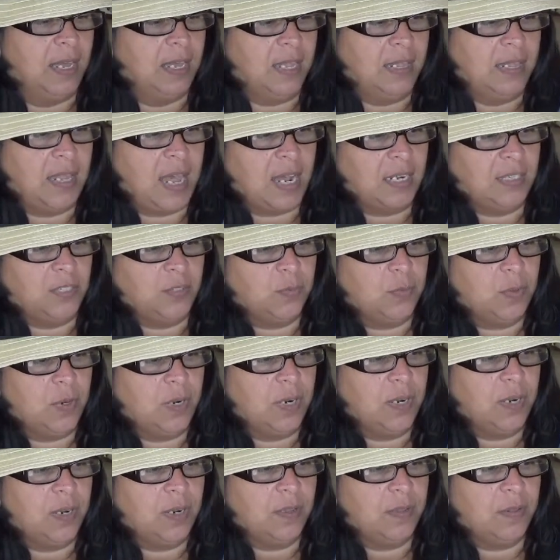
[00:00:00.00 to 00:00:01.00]
that's
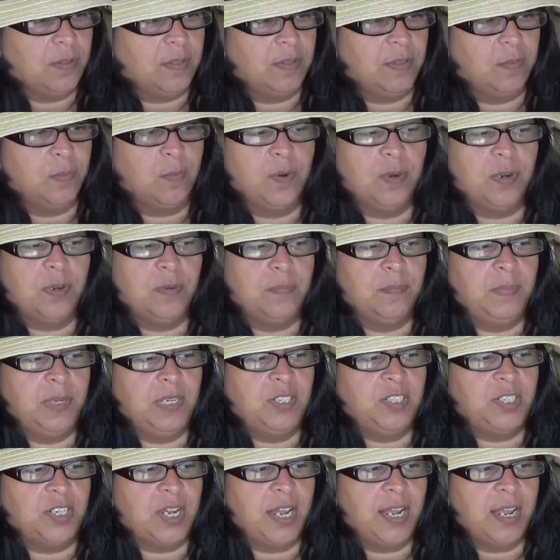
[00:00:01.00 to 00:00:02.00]
where the word
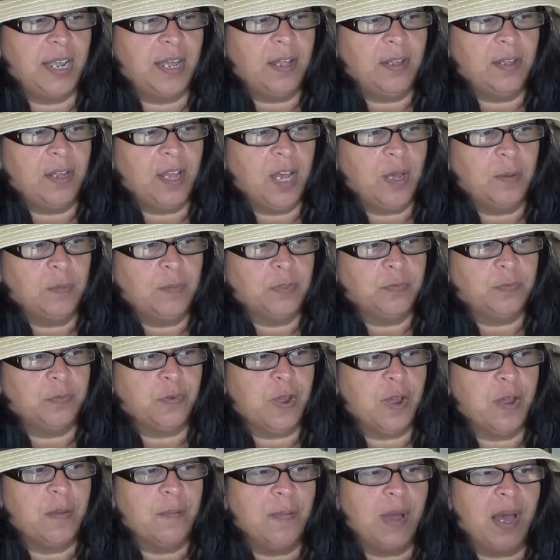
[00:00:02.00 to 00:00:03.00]
Mishael comes
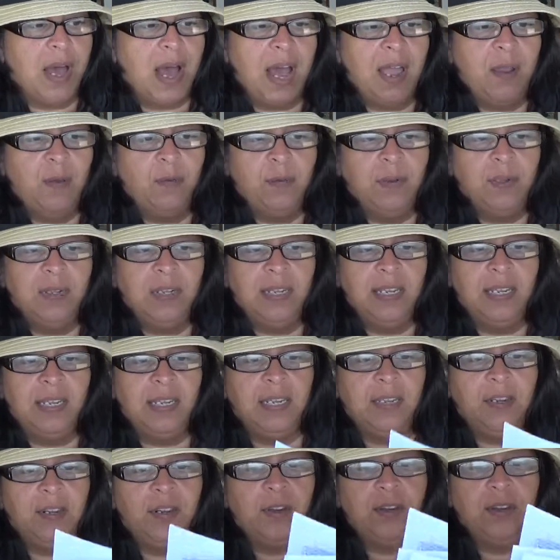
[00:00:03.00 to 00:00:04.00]
from. I
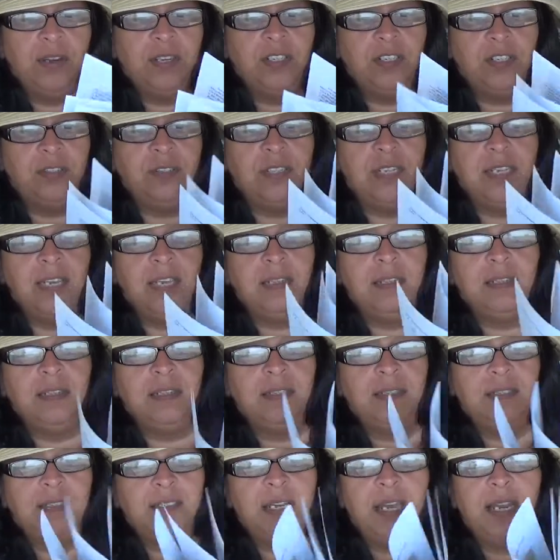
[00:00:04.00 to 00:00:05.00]
really encourage you to get
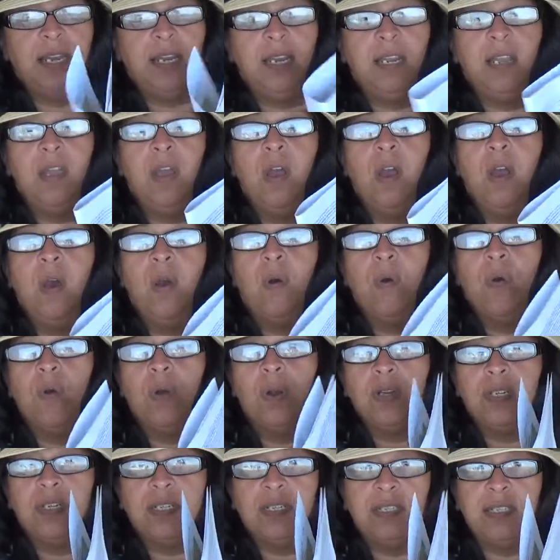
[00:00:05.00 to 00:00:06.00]
this study
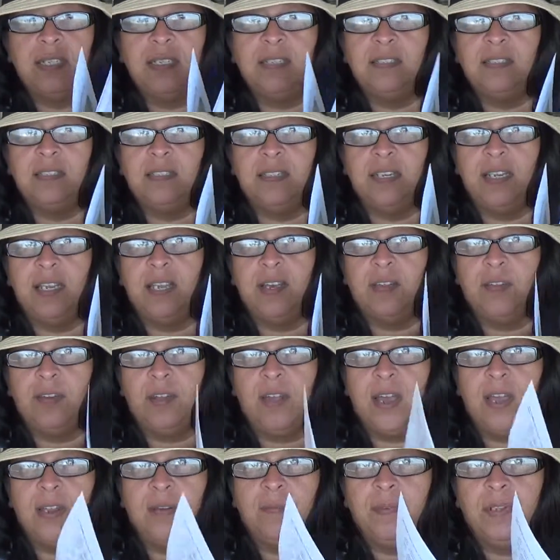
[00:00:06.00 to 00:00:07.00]
or to see the study
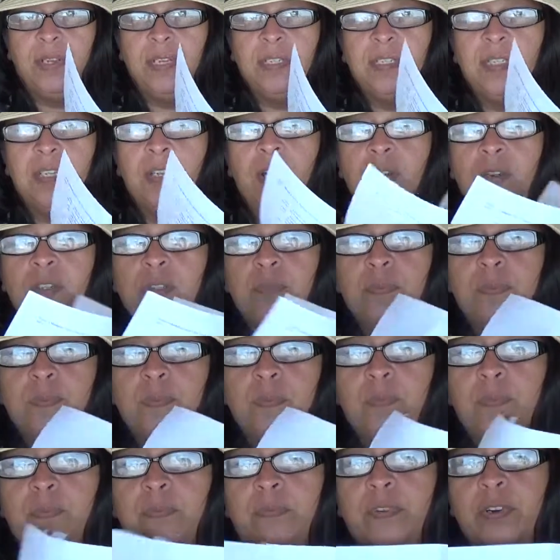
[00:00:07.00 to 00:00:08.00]
online, because it goes
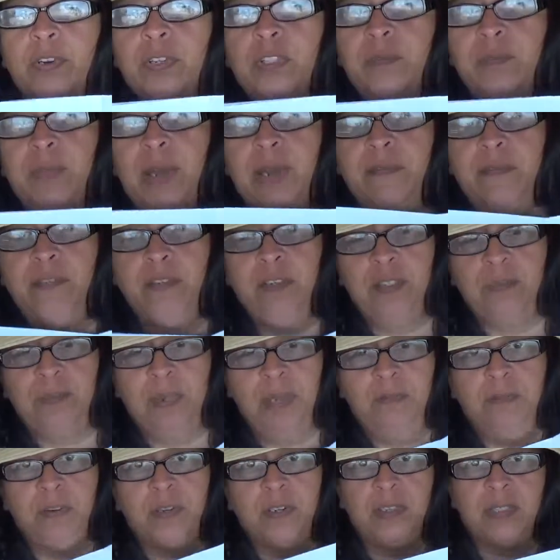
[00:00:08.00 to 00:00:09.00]
verse by verse
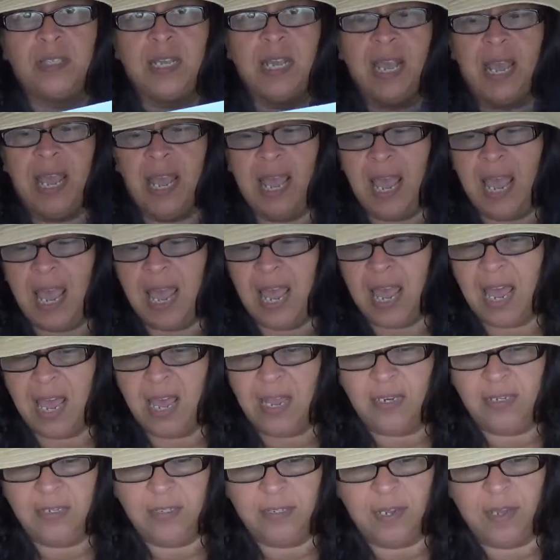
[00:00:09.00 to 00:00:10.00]
by verse.
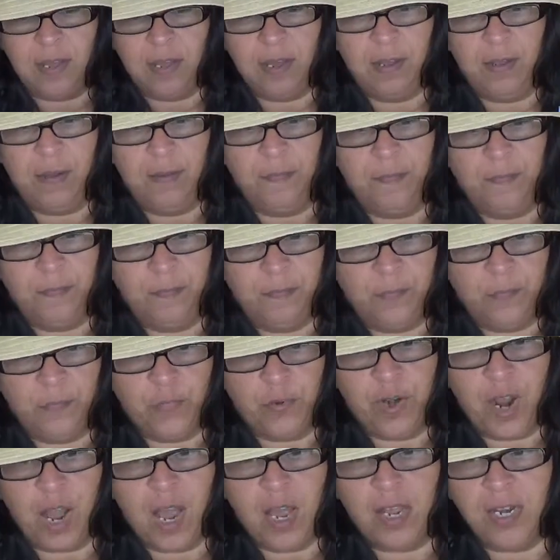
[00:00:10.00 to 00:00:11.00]
And
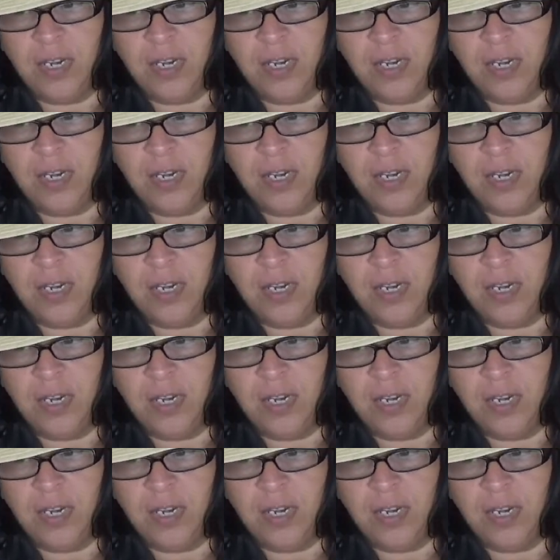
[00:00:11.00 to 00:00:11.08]
we're not